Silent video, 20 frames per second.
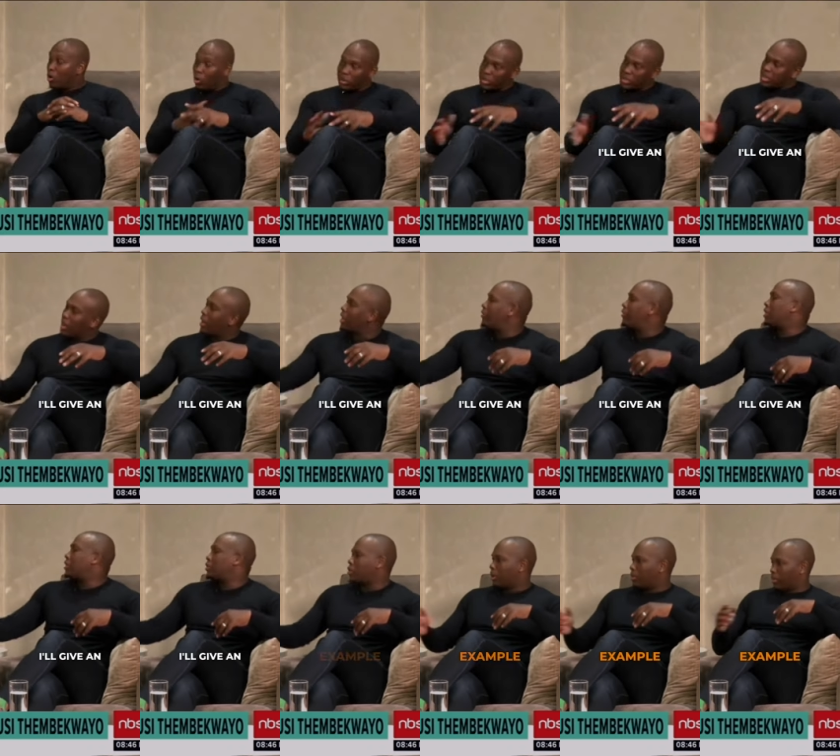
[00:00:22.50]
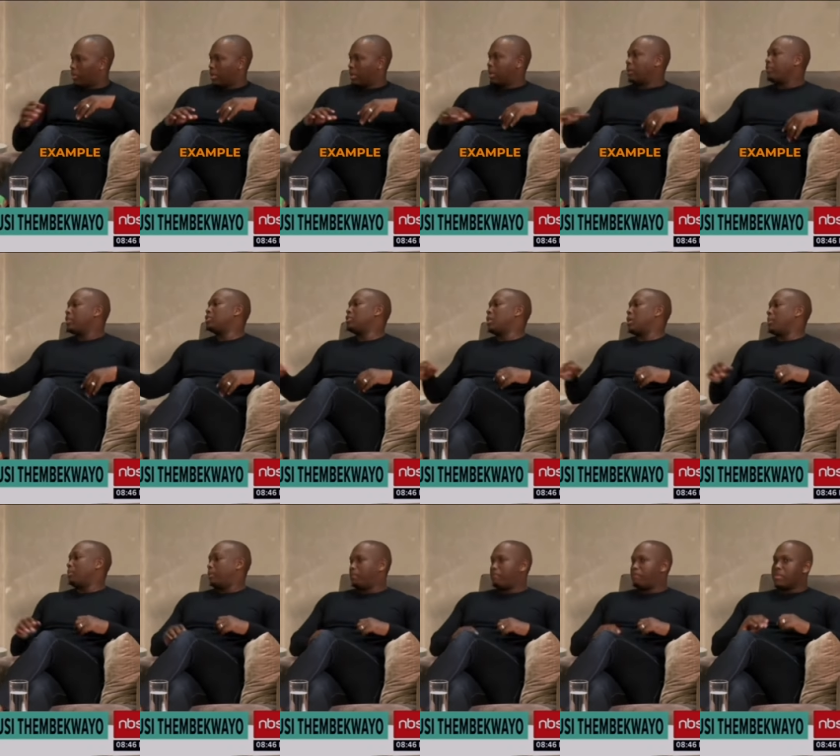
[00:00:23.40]
all the time. I'll give an example. I'll give an
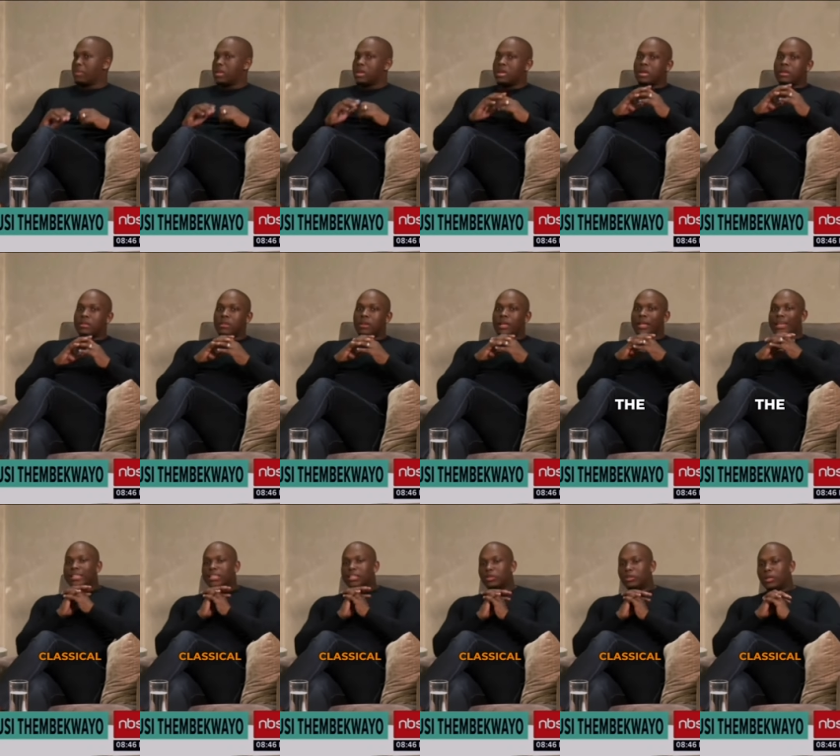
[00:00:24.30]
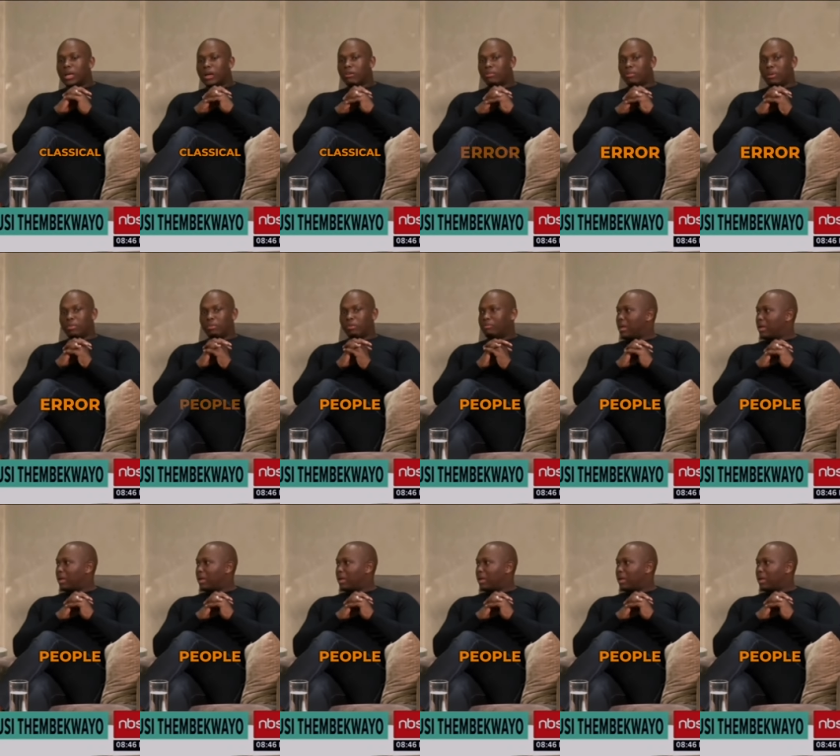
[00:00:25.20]
mm-hmm. example. Mm -hmm. The classical error people